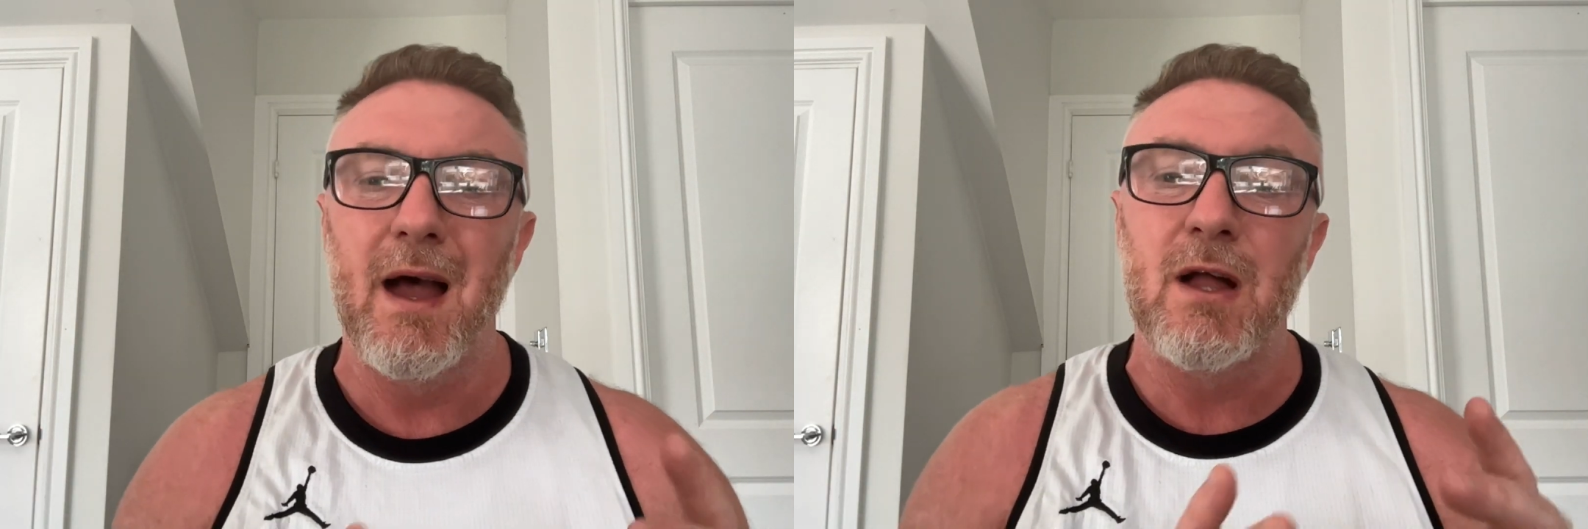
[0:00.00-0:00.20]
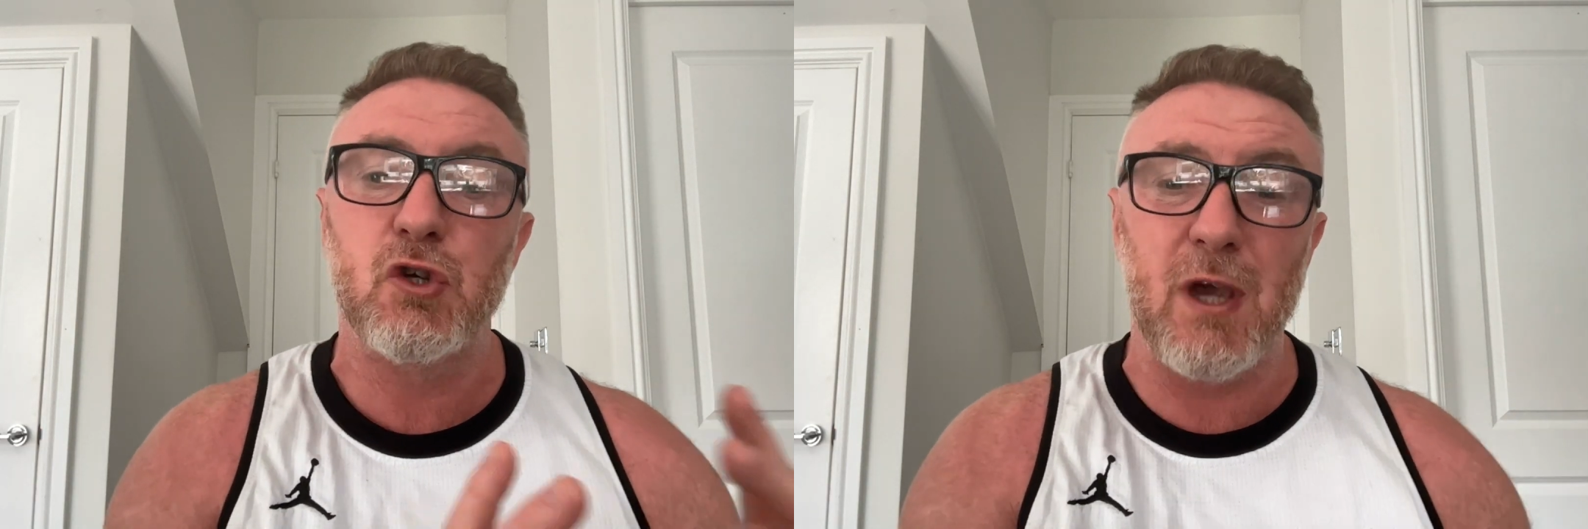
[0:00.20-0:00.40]

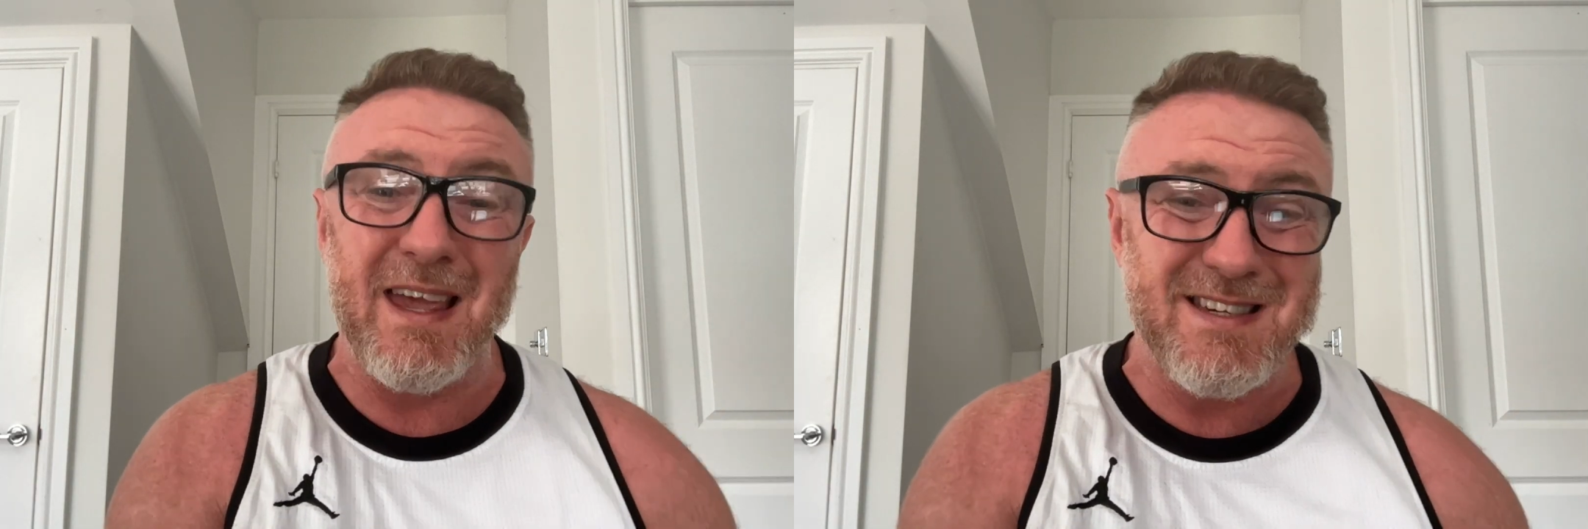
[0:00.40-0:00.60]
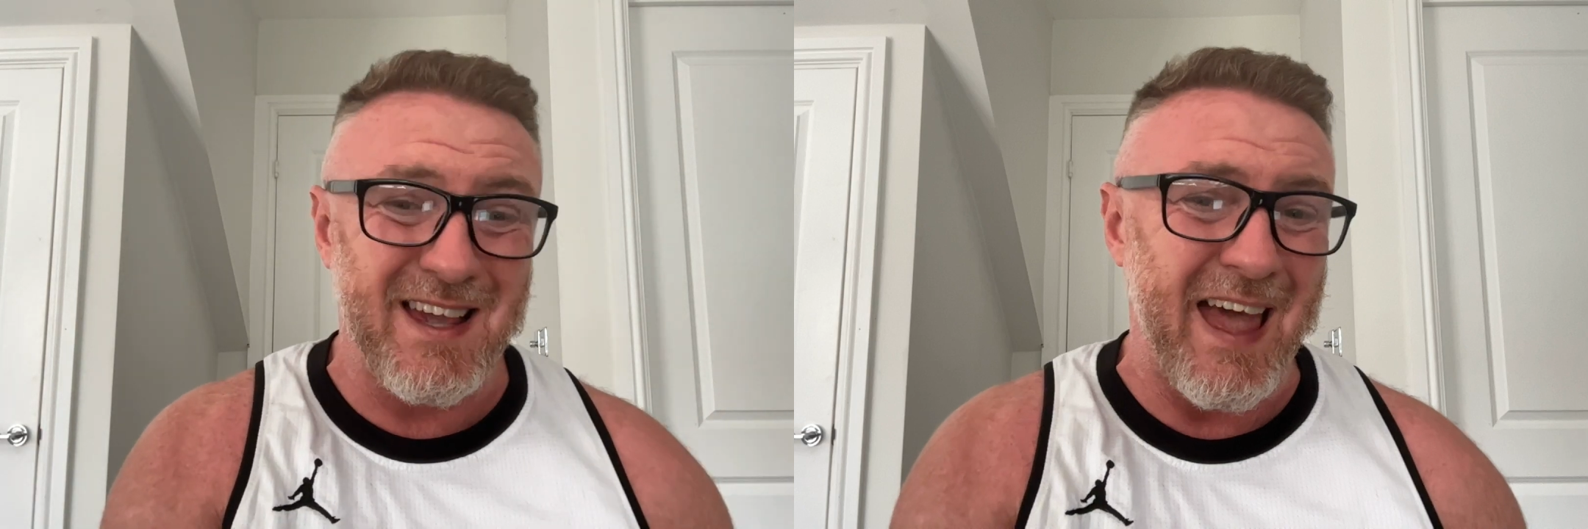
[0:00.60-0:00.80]

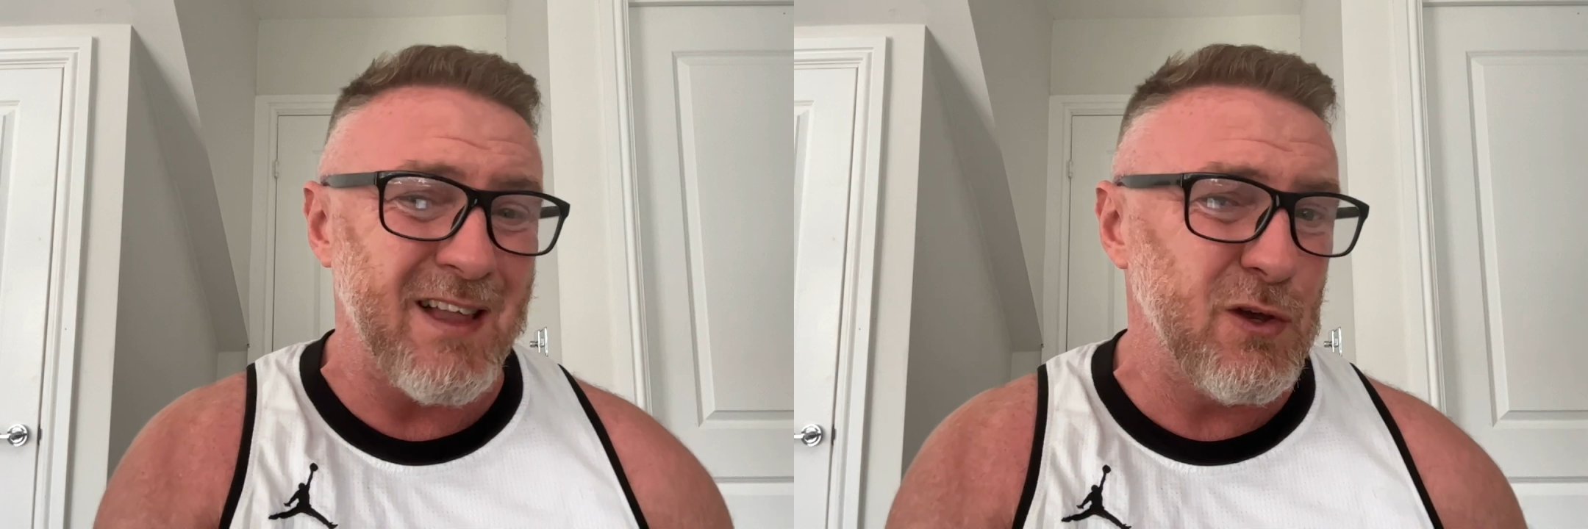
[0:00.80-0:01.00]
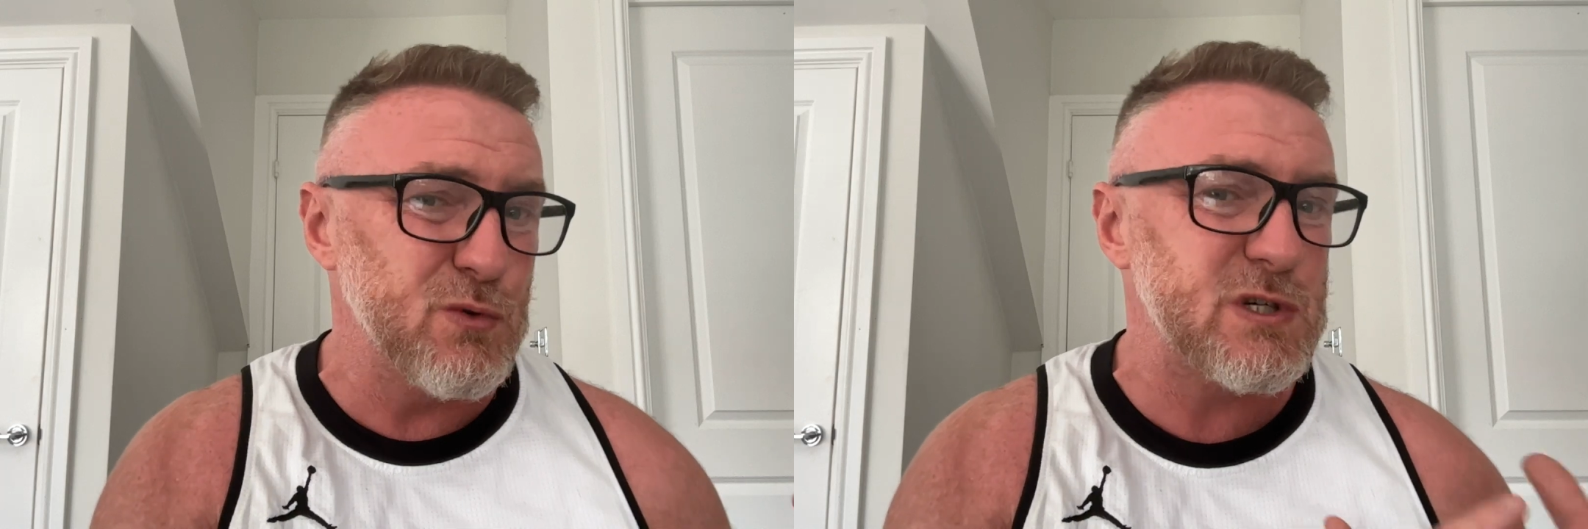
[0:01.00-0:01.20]
cheese again
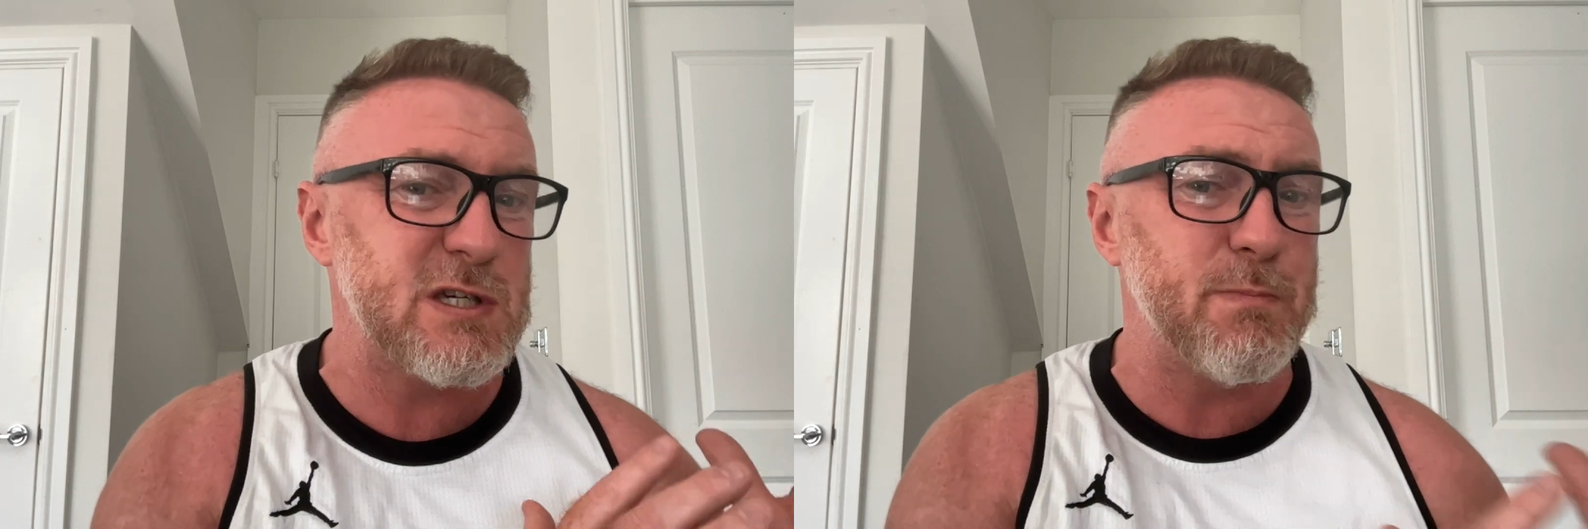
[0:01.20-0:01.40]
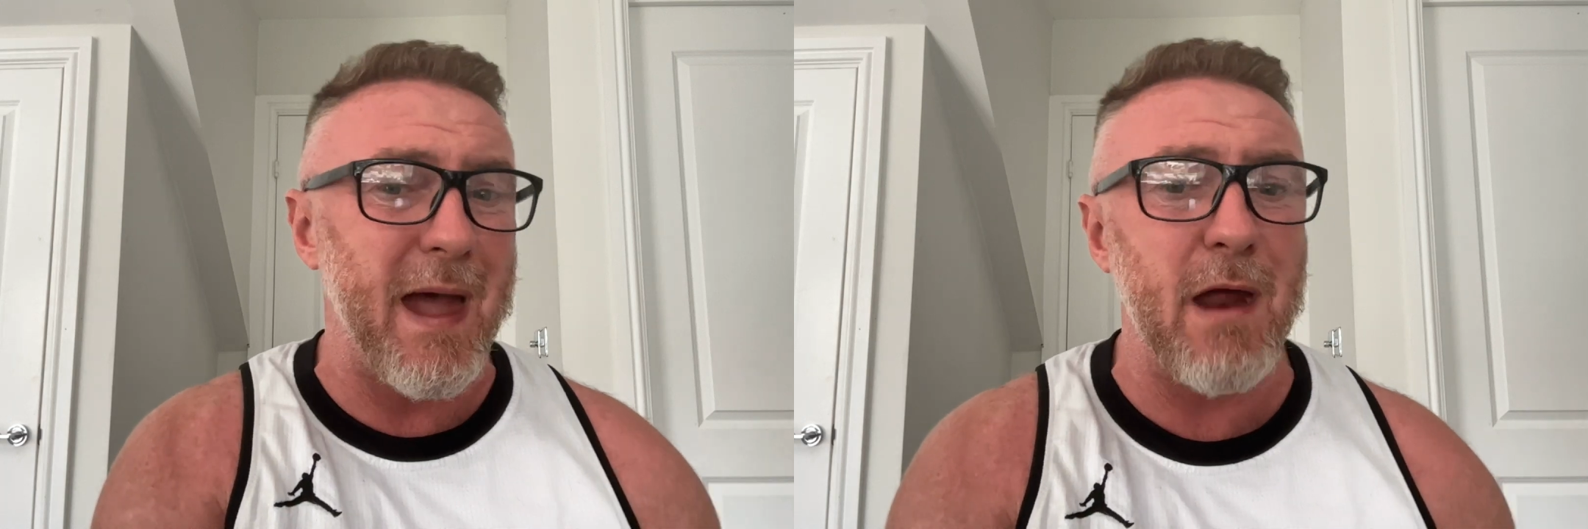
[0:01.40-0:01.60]
use
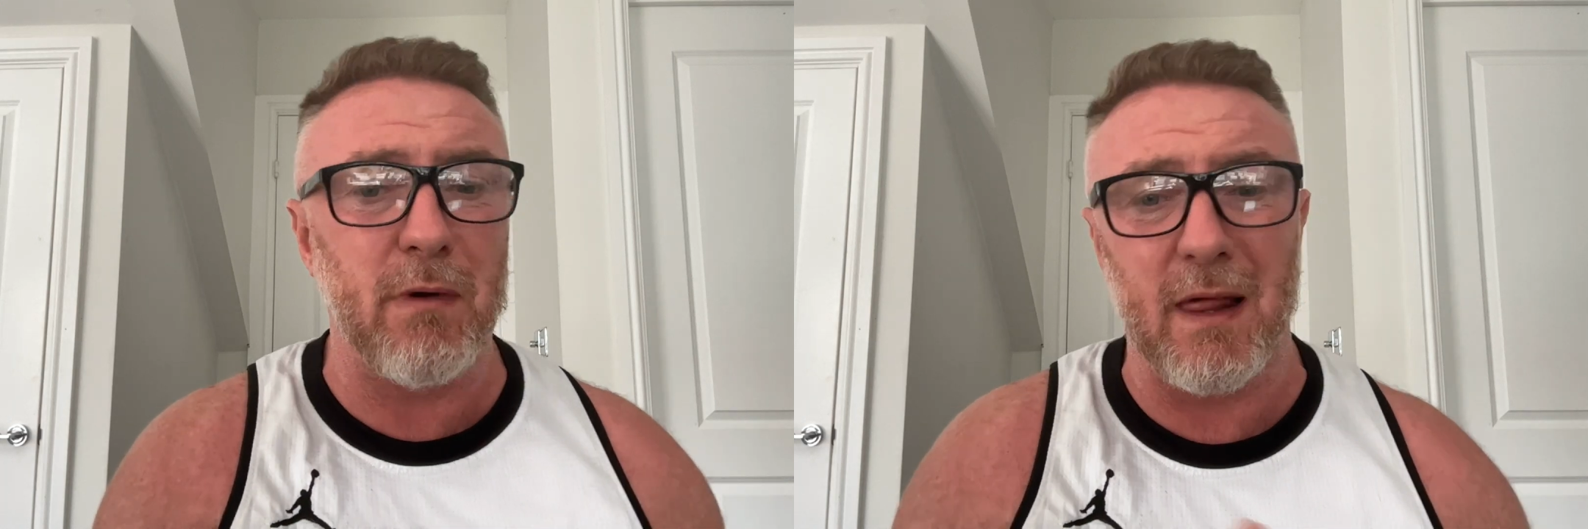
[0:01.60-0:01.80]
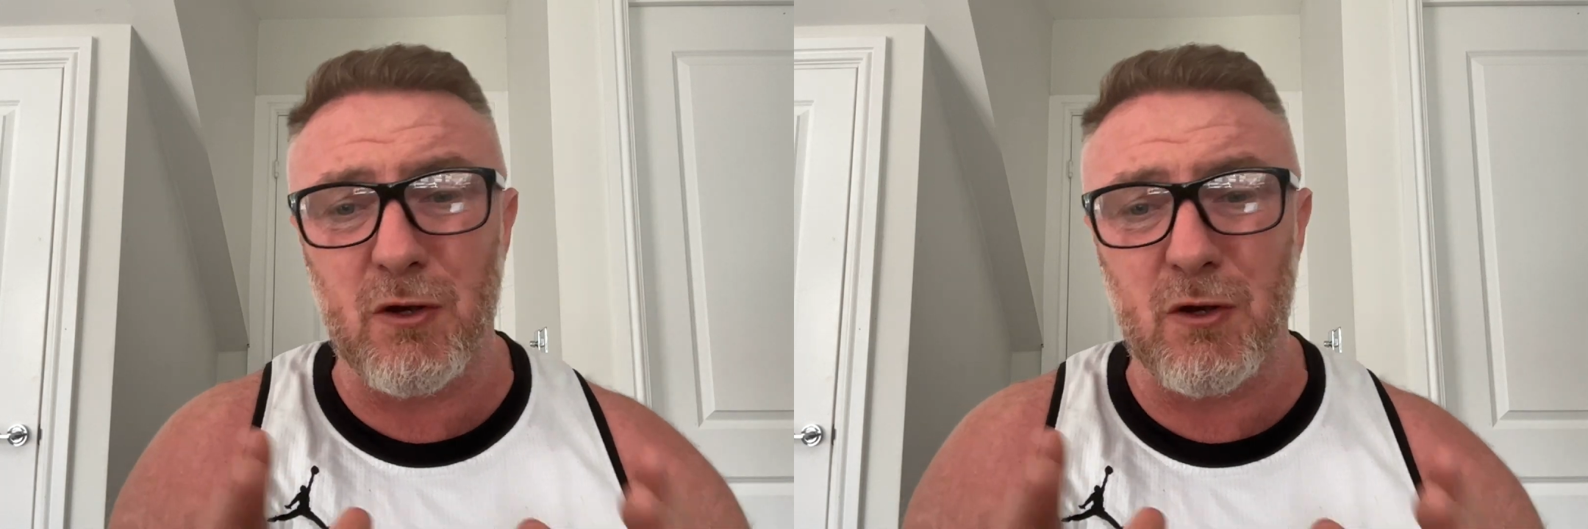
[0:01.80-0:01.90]
sparingly